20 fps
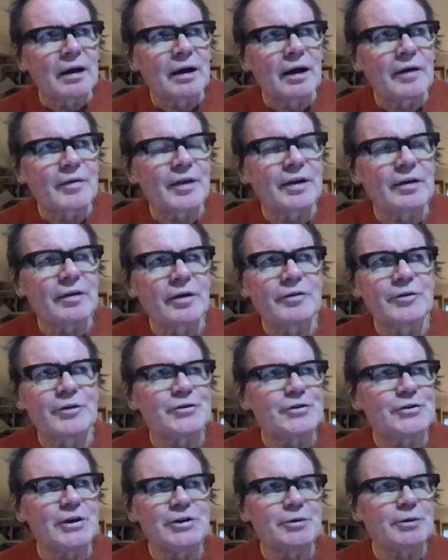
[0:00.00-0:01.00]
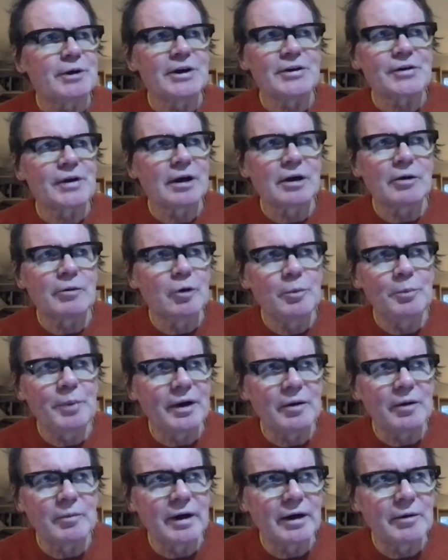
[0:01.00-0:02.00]
I think the situation I grew up in
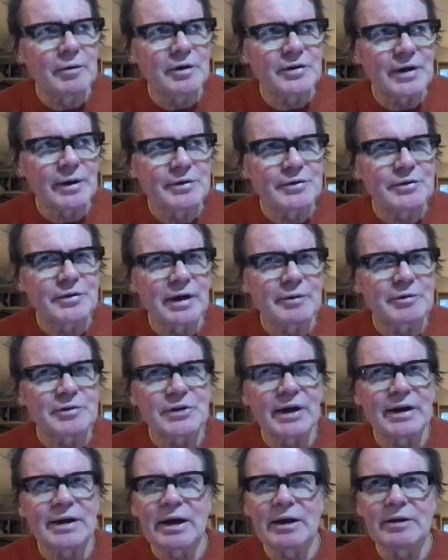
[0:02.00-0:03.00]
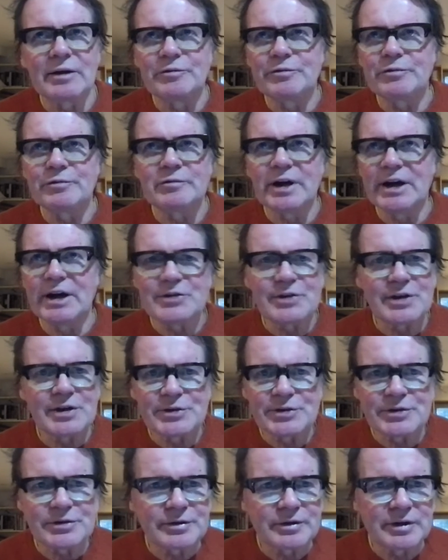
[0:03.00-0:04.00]
and where I was like kind of
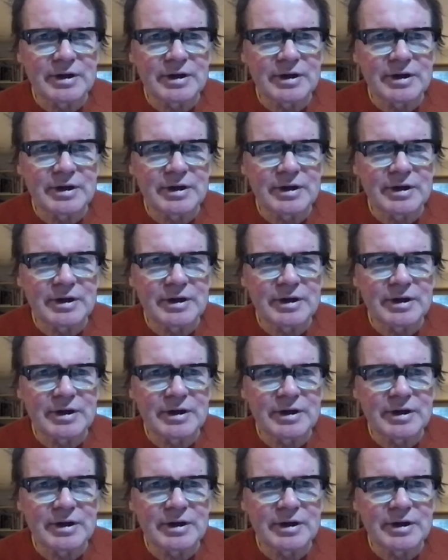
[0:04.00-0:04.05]
racist,